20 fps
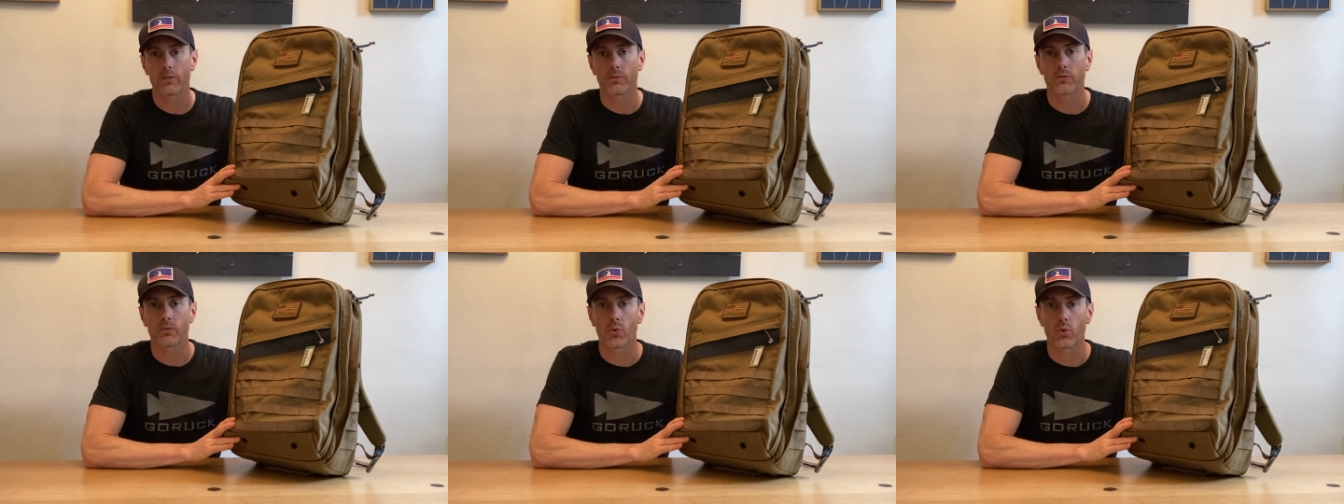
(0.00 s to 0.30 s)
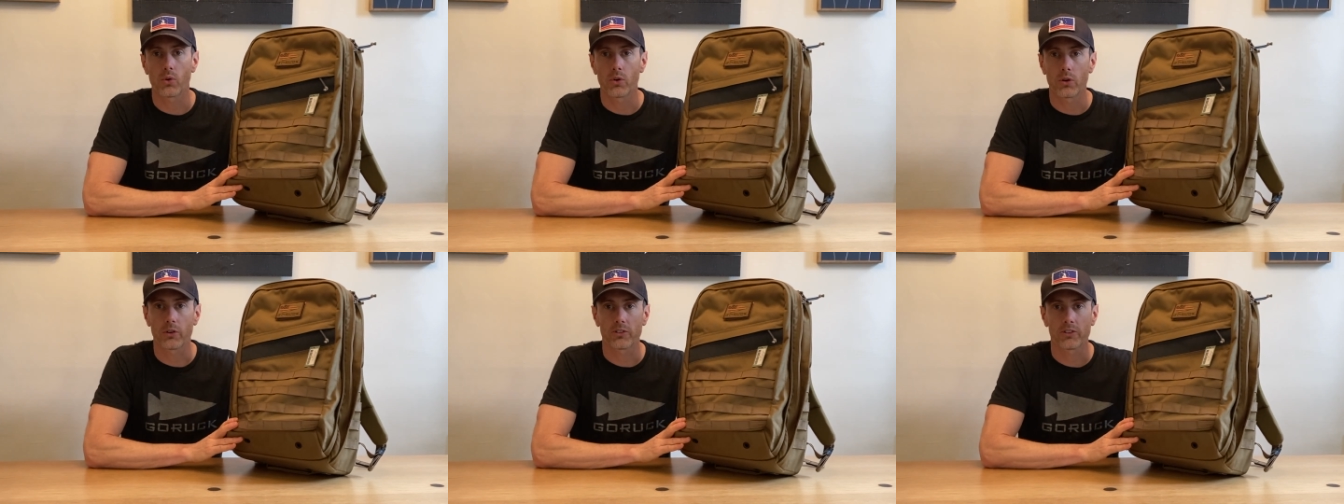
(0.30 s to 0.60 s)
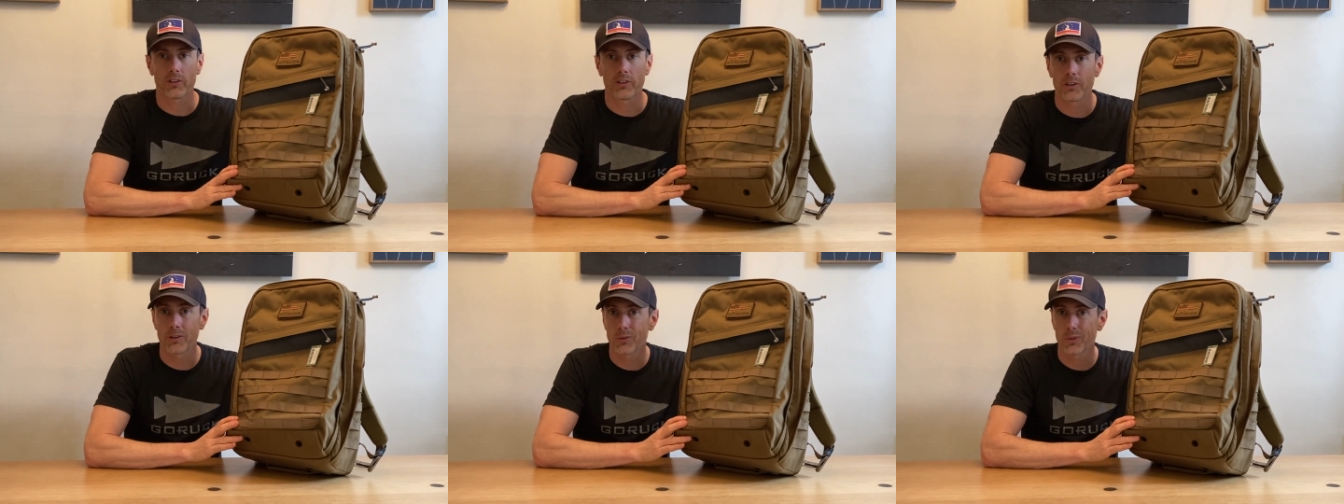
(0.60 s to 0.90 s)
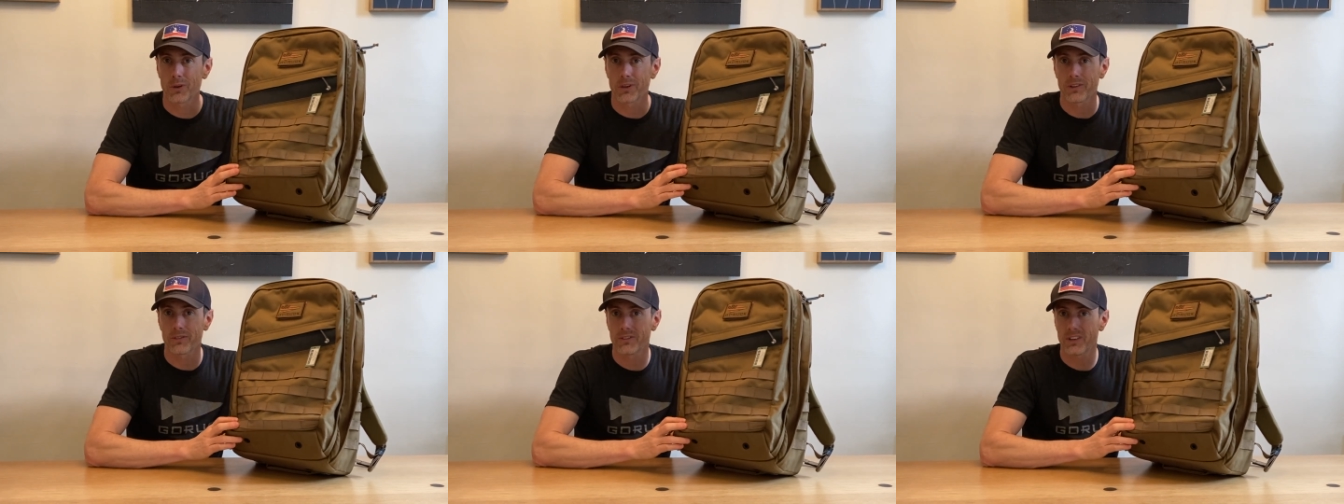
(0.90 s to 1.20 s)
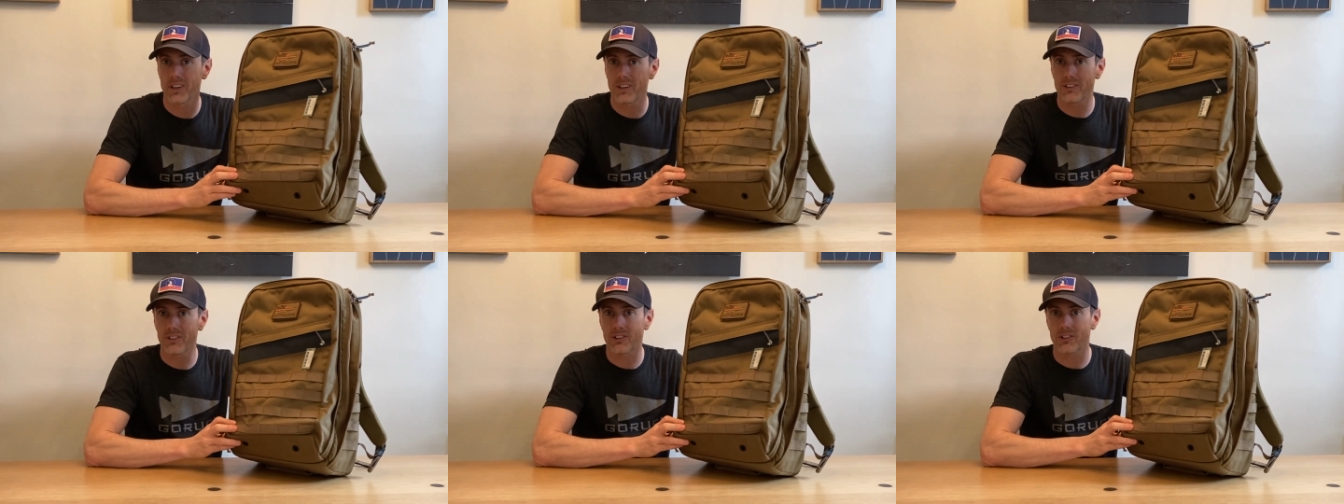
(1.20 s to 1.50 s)
for Tier 1
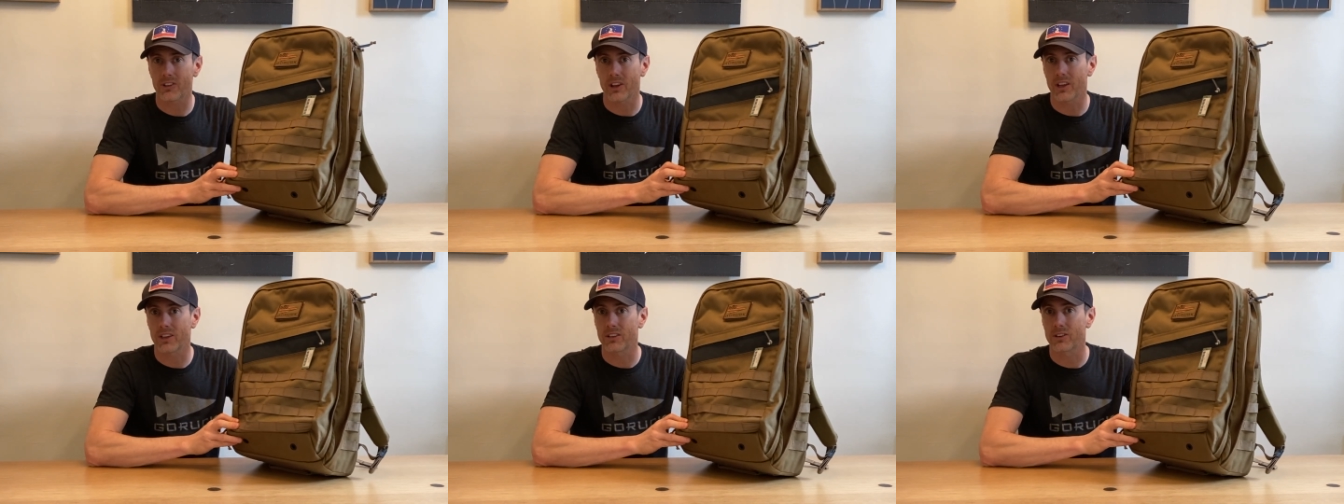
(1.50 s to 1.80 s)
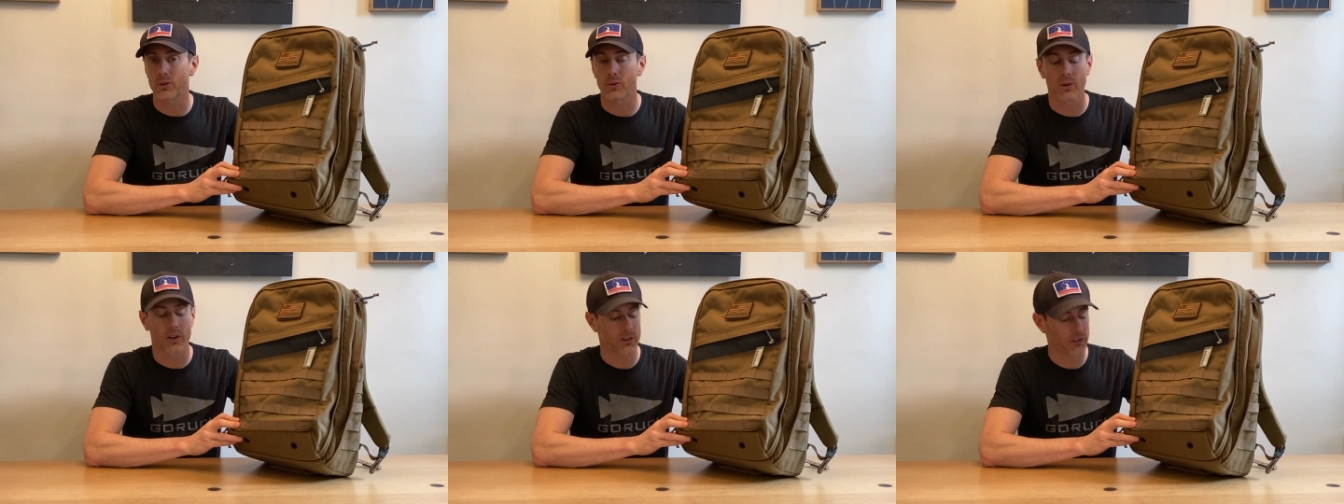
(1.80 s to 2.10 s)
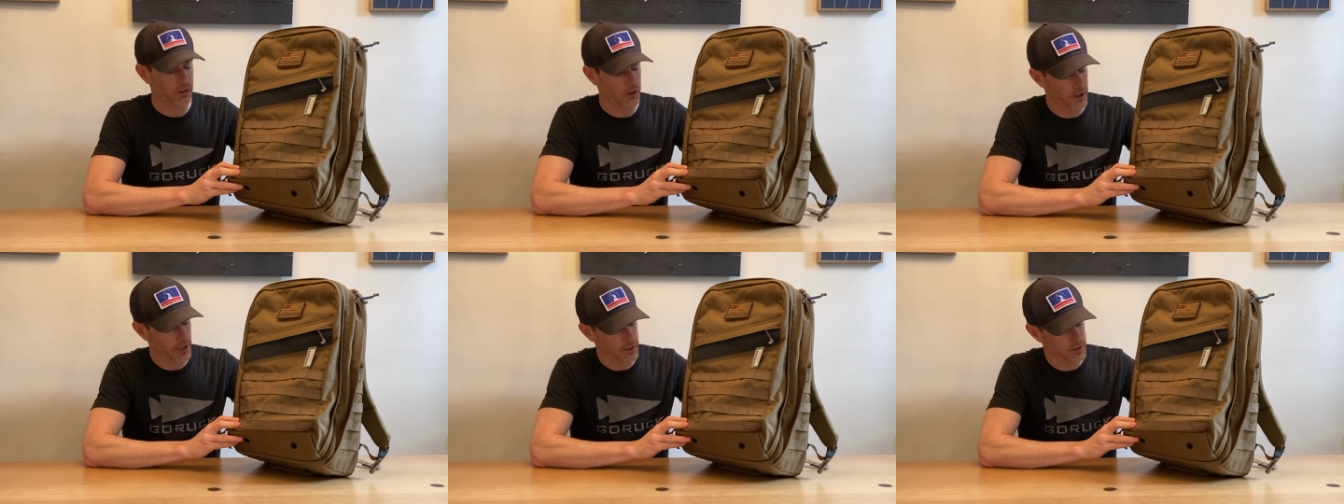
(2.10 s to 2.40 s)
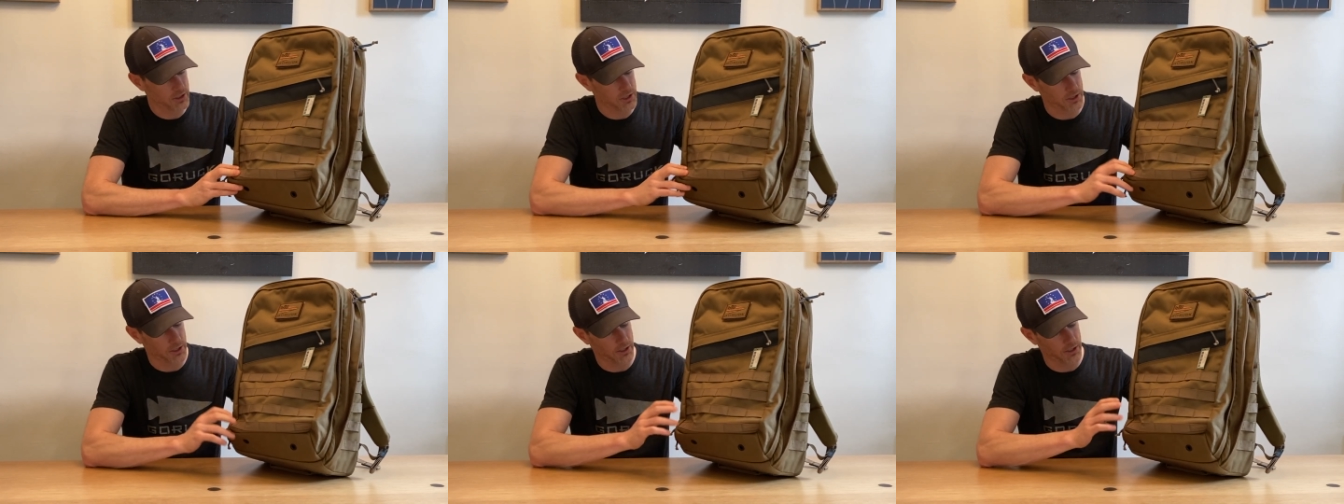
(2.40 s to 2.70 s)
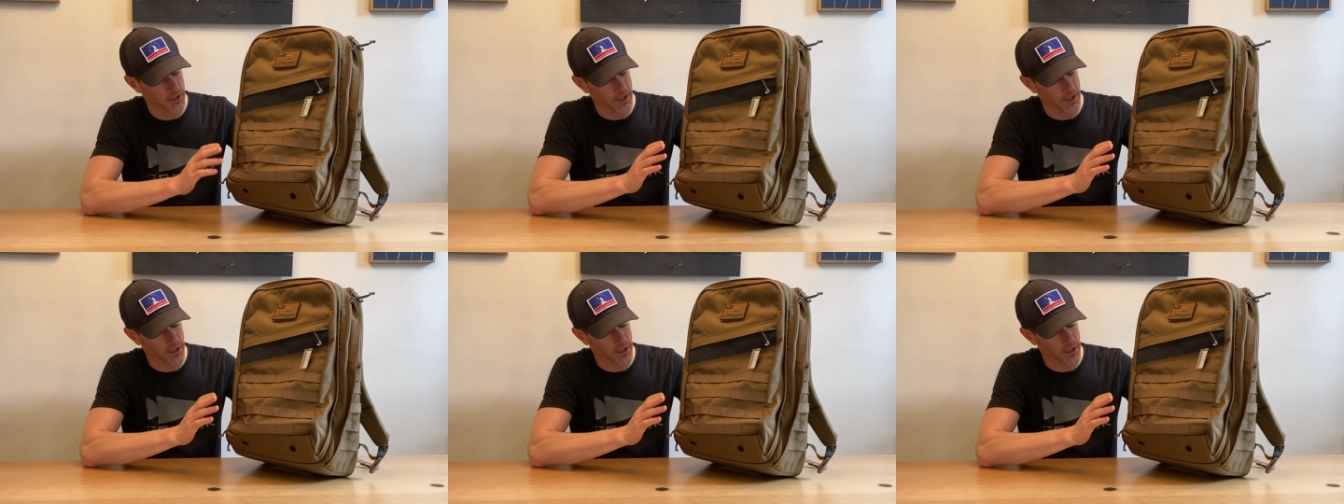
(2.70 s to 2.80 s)
events like GORUCK Selection